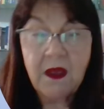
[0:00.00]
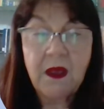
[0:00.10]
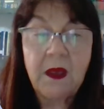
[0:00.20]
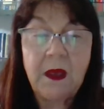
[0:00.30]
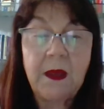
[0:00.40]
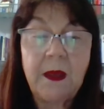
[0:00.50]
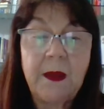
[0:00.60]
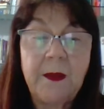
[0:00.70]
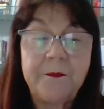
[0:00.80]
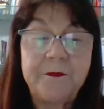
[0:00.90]

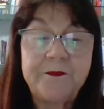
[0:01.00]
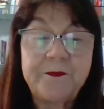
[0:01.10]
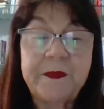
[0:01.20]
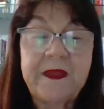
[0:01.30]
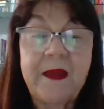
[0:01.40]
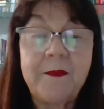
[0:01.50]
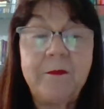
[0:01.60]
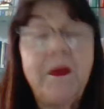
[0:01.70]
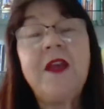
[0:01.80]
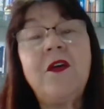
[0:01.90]
By
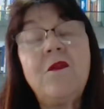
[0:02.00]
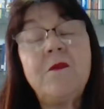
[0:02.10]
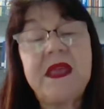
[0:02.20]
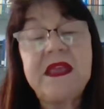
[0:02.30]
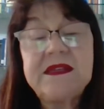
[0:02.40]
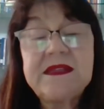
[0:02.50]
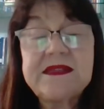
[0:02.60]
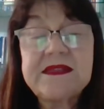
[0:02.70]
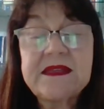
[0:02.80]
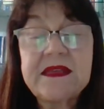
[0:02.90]
all
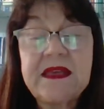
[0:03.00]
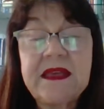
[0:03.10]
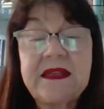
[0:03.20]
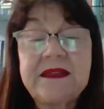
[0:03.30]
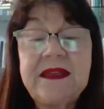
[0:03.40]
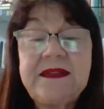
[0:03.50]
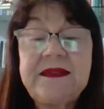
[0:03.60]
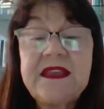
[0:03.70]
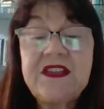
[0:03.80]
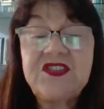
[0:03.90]
means, the
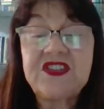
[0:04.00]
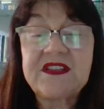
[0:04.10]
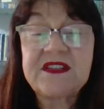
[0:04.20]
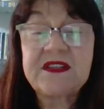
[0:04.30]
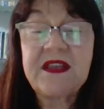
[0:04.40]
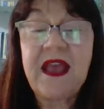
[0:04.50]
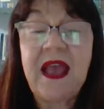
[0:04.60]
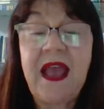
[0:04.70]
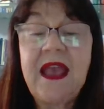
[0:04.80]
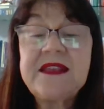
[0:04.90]
teacher
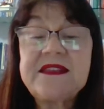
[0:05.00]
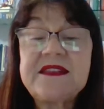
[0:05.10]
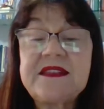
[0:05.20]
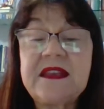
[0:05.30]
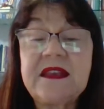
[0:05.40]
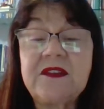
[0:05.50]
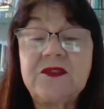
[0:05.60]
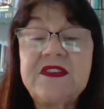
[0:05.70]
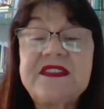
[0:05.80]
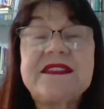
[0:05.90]
has to
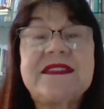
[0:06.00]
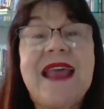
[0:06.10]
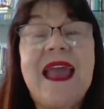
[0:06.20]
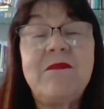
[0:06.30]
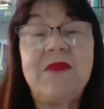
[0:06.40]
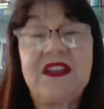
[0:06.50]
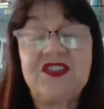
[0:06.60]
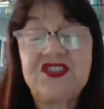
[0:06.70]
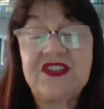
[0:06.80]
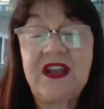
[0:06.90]

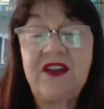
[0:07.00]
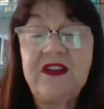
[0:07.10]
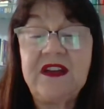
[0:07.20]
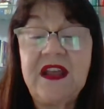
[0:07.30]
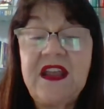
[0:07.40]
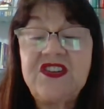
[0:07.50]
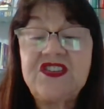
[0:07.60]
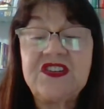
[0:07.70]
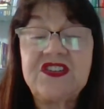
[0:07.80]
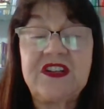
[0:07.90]
establish a
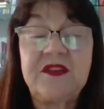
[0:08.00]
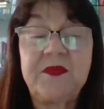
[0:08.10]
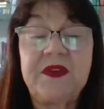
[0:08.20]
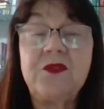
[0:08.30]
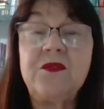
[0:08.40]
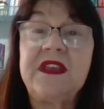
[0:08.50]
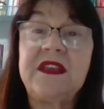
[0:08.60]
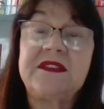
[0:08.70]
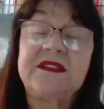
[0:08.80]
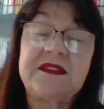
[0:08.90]
relationship
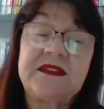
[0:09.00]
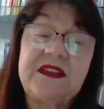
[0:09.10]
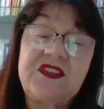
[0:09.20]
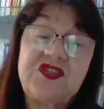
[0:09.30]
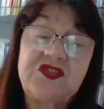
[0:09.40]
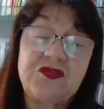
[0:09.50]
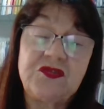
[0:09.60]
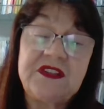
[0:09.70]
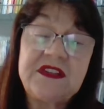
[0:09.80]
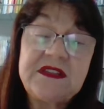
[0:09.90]
with the
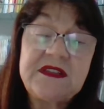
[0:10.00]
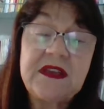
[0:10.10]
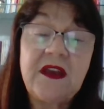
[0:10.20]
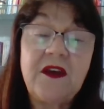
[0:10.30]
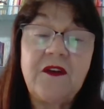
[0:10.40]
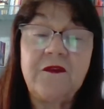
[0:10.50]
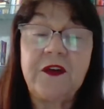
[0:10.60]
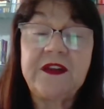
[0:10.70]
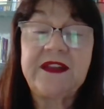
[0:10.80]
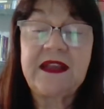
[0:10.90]
student for
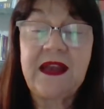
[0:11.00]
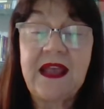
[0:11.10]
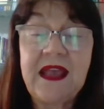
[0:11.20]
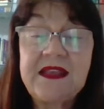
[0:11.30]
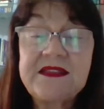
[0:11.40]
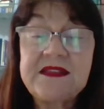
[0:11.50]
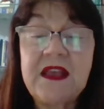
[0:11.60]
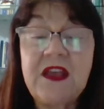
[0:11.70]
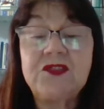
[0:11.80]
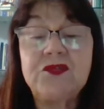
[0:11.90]
the class
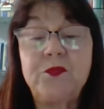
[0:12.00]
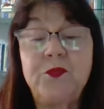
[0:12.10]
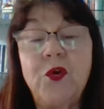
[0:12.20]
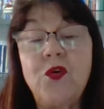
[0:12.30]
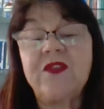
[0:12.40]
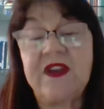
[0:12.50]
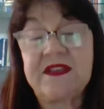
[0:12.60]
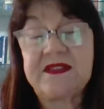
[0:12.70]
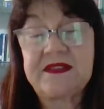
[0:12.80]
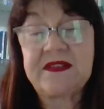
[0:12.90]
to
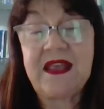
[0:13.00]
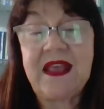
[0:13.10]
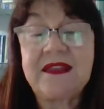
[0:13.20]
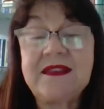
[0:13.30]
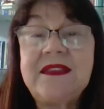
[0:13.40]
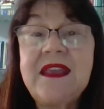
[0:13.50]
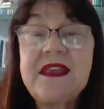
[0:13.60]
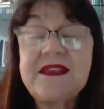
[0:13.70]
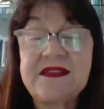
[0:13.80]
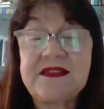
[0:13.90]
progress.
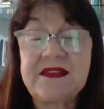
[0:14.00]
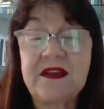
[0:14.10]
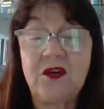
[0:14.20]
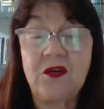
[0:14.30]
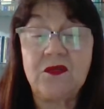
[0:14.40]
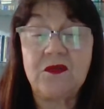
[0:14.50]
This is the goal.